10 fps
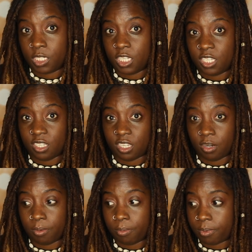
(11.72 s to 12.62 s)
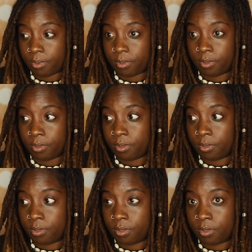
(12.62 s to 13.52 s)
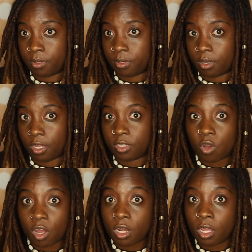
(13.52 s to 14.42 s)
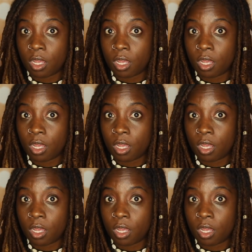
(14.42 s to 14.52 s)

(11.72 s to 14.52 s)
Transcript: Is is set up. Is on?